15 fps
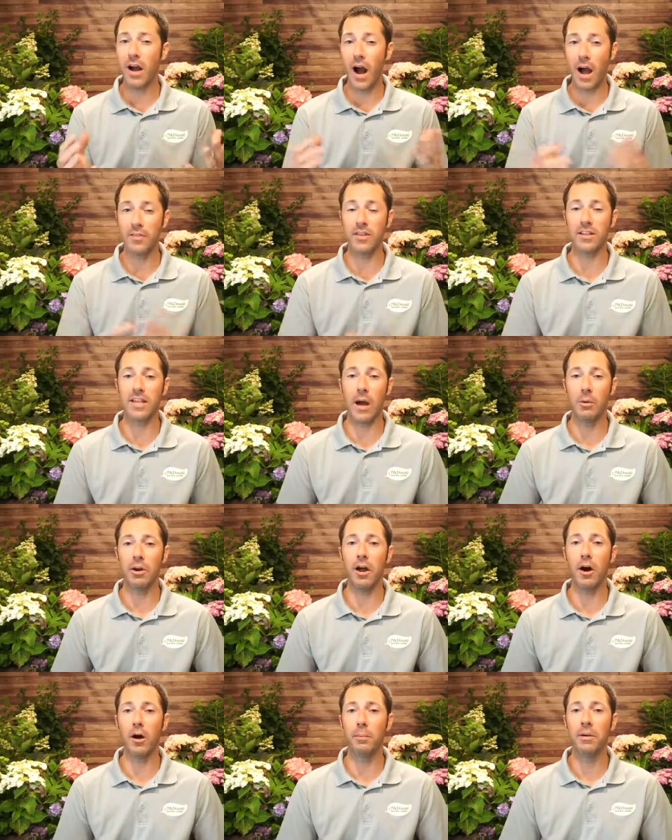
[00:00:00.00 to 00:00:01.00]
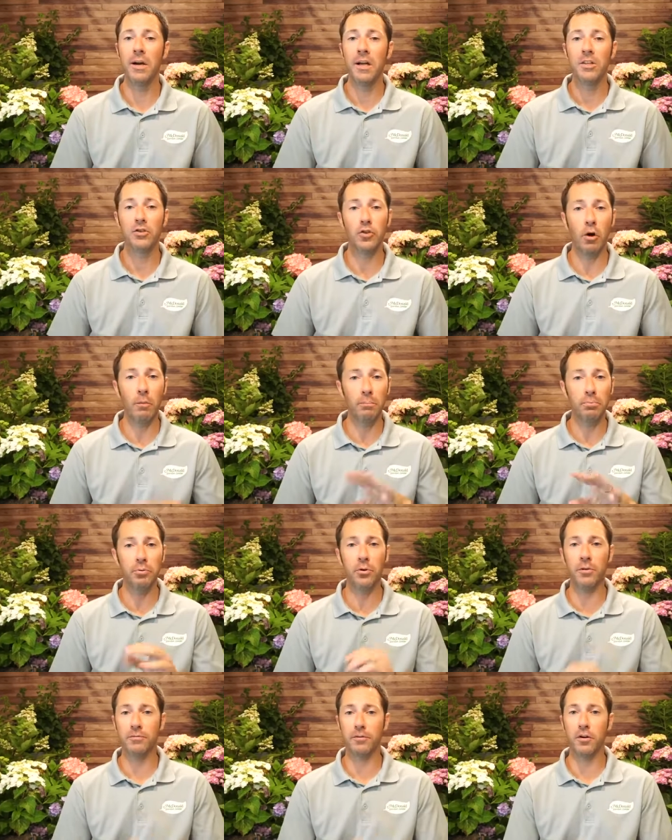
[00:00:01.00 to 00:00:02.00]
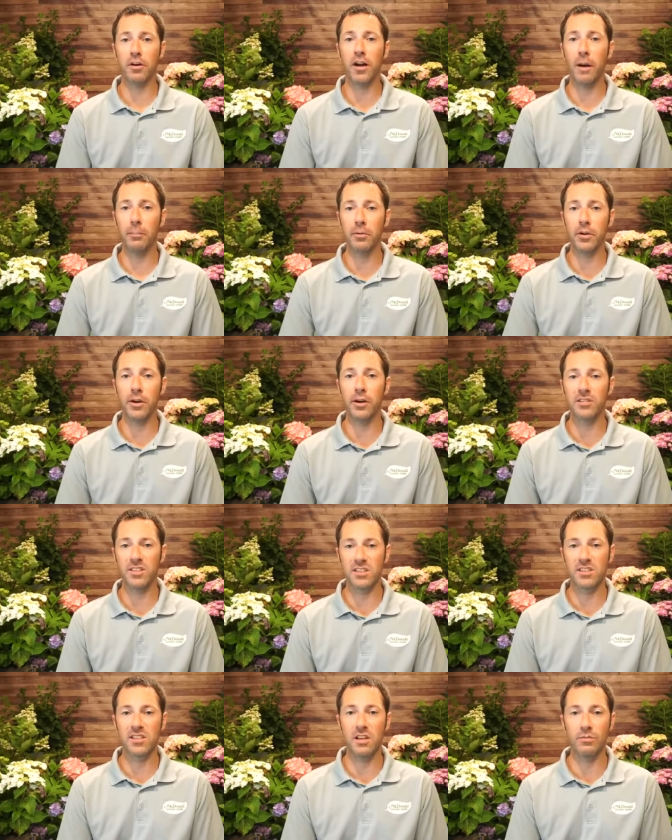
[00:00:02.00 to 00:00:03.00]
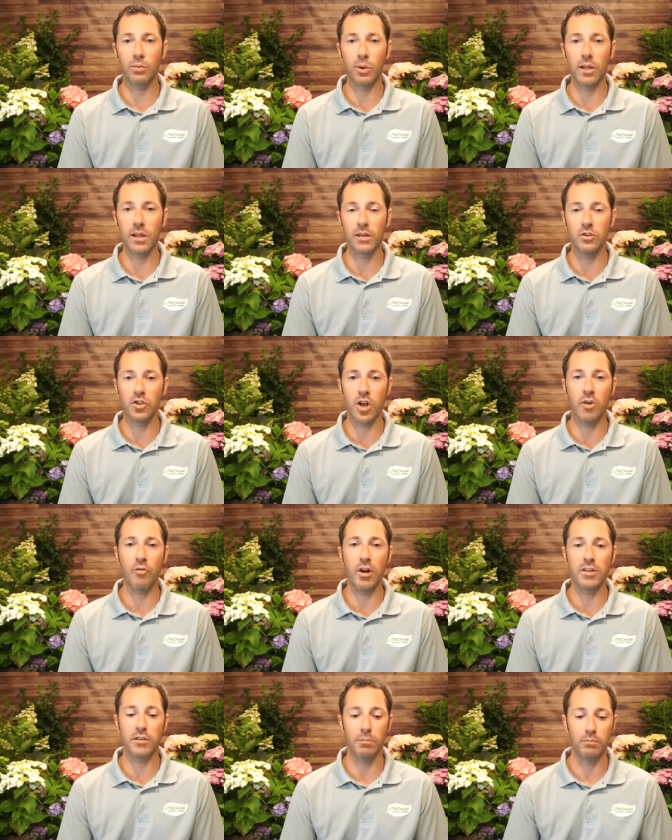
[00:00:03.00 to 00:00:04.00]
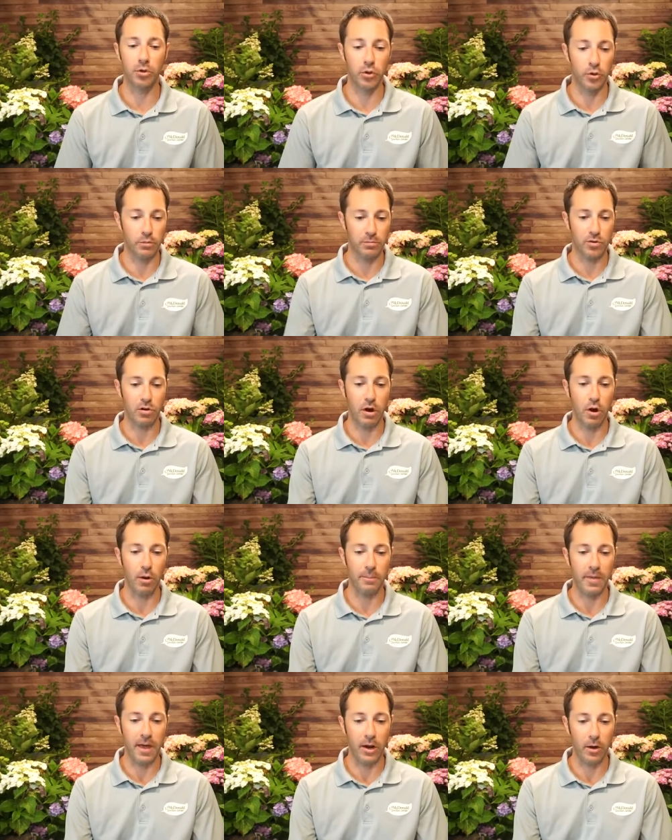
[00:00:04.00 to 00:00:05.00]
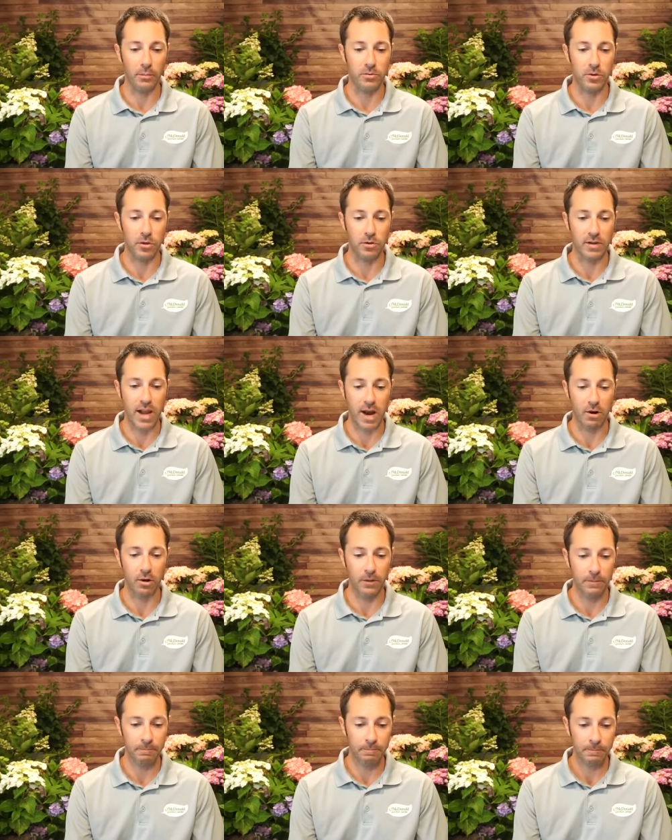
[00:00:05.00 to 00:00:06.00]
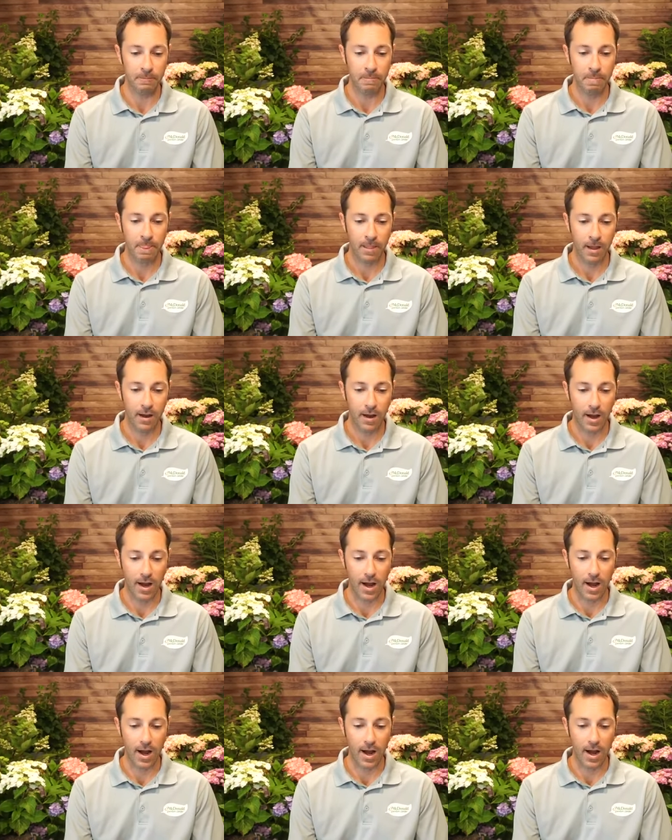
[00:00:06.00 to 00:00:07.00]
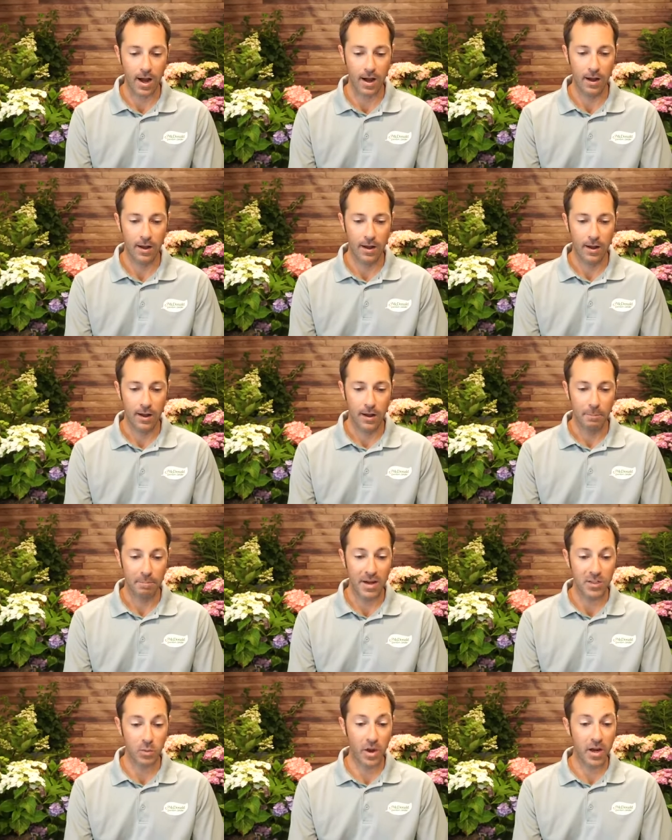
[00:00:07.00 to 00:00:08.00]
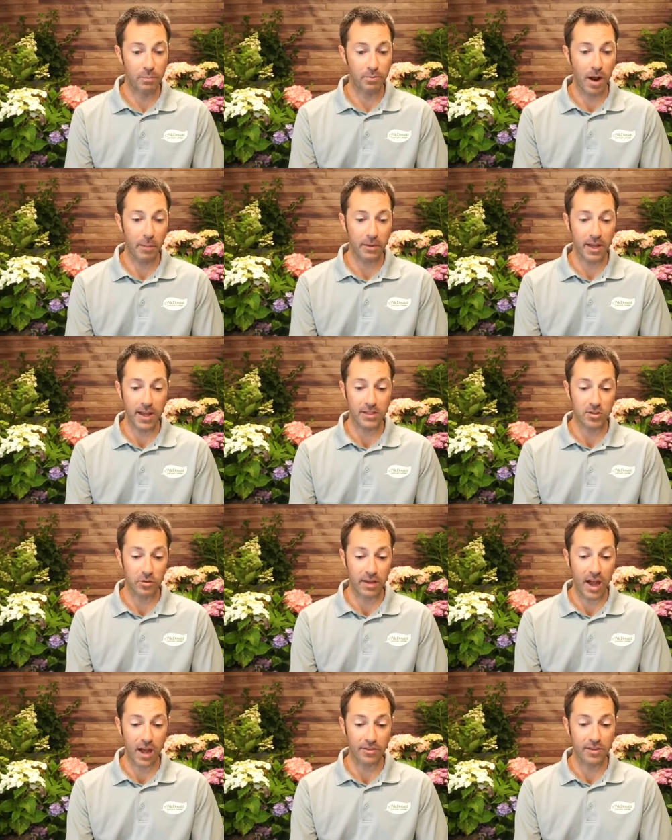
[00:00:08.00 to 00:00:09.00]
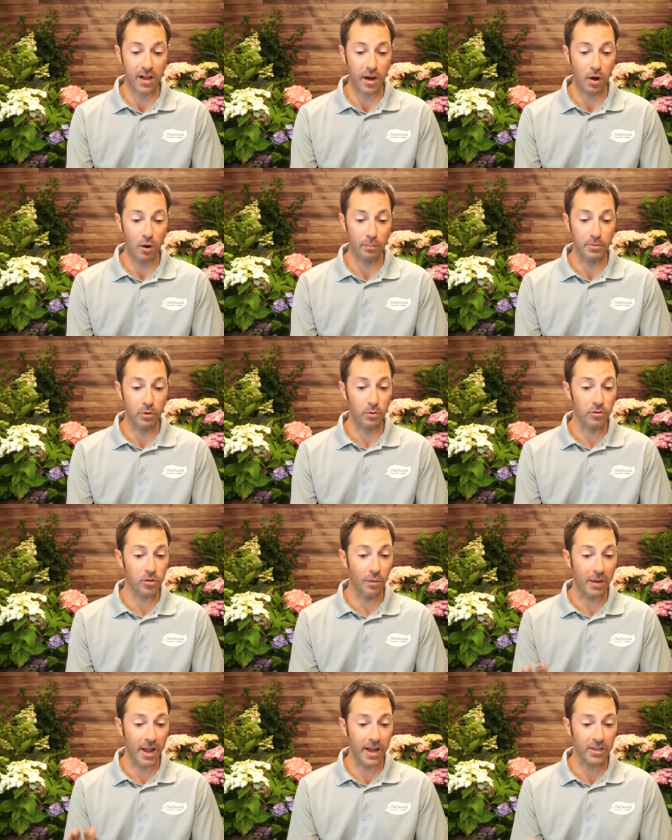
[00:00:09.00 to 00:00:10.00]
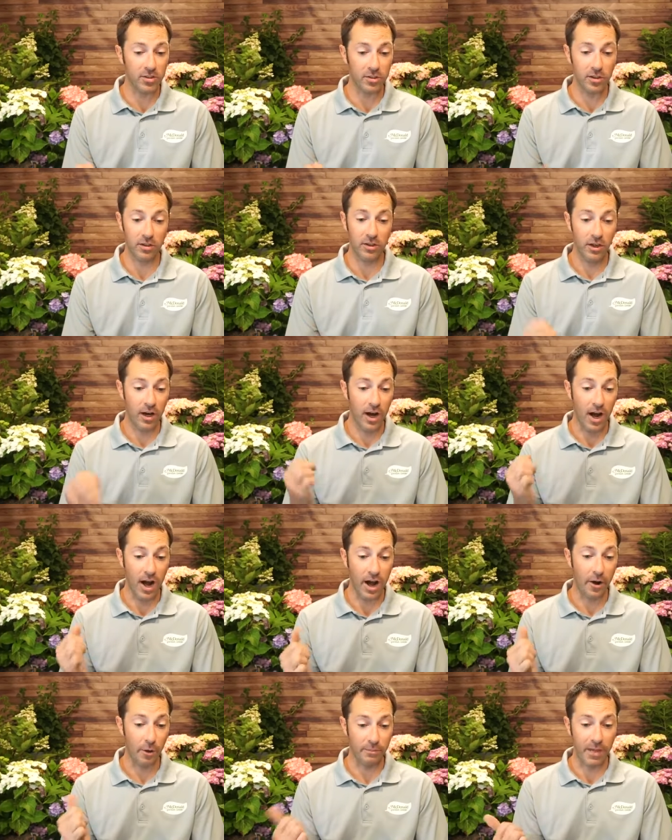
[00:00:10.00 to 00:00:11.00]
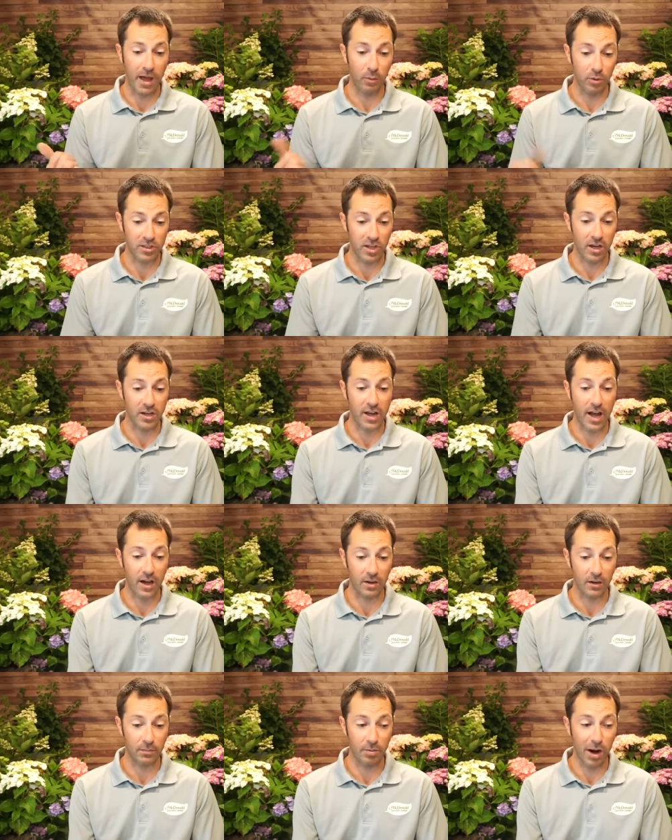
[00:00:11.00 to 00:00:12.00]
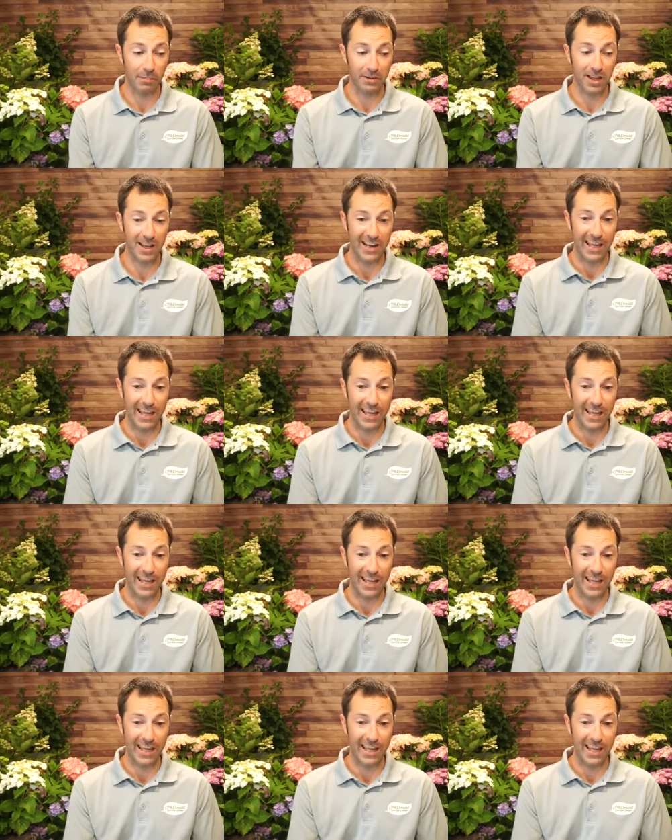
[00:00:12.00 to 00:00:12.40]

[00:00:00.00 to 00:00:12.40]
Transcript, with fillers: I think that would help. Don't it for a couple years. Let's see if we can generate some blooms. So I hope that helps you, Carol. Uh, Best way to propagate. So Kathy, I hope you saw my answer. Uh, I hope that will tell you how to propagate.